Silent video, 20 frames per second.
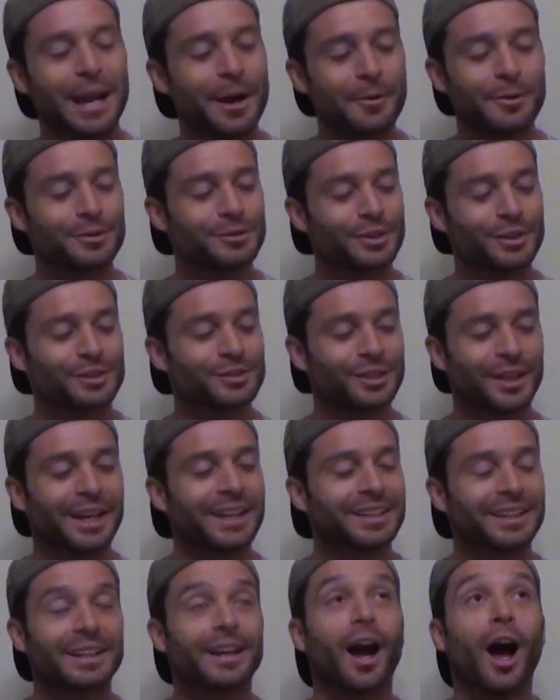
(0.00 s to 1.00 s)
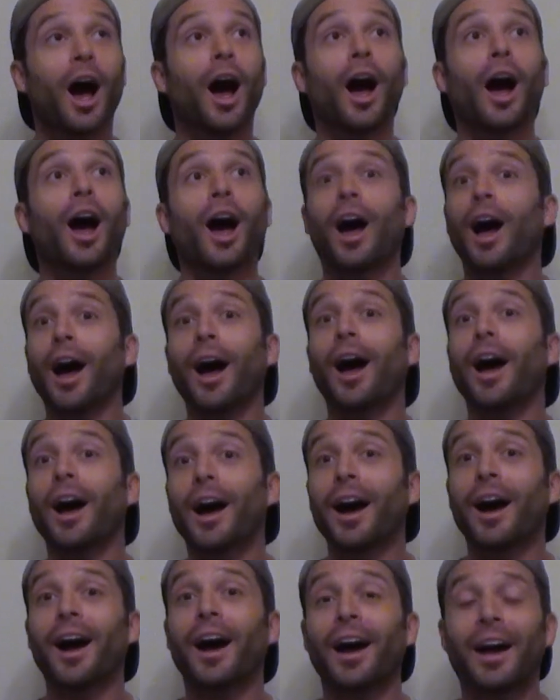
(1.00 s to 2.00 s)
It was just like
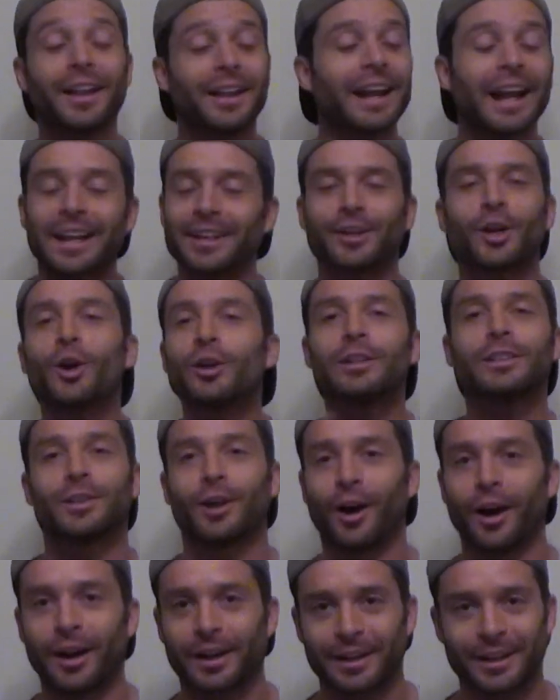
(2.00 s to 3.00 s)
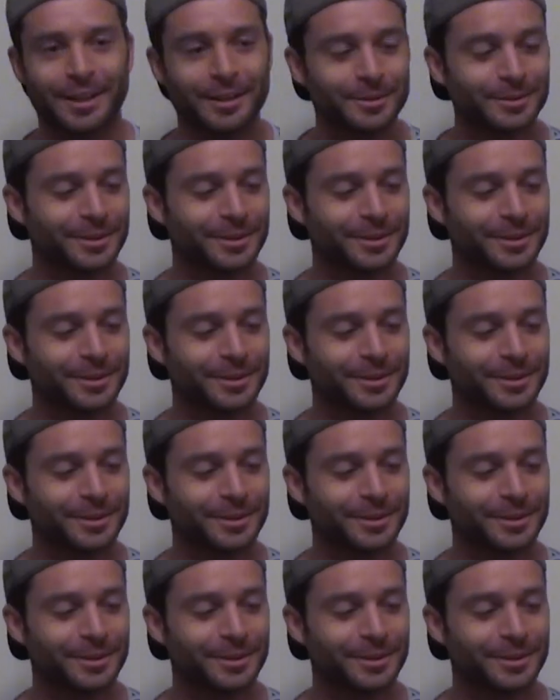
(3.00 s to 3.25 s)
I couldn't talk.